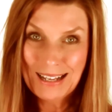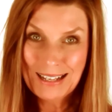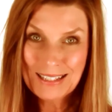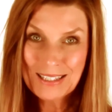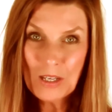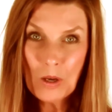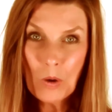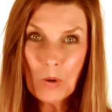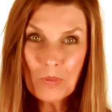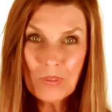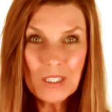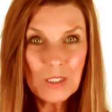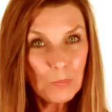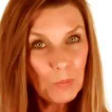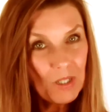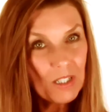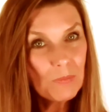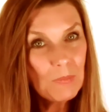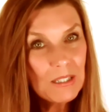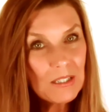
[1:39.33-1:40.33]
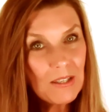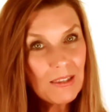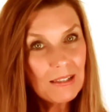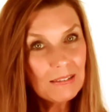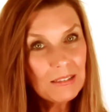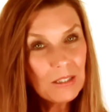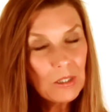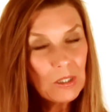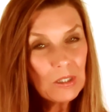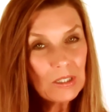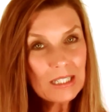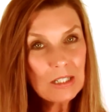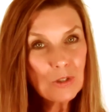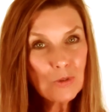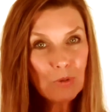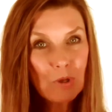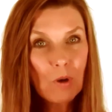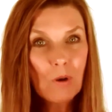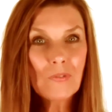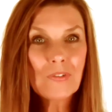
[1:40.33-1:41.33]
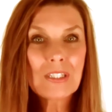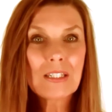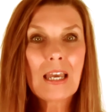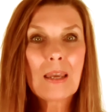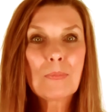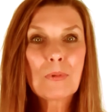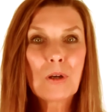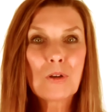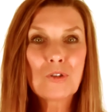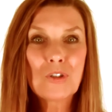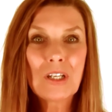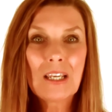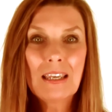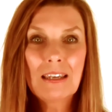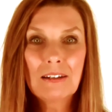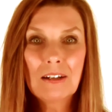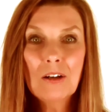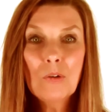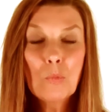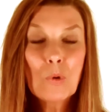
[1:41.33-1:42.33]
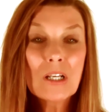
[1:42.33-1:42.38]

So this brings me to the little intro of Skype coaching here,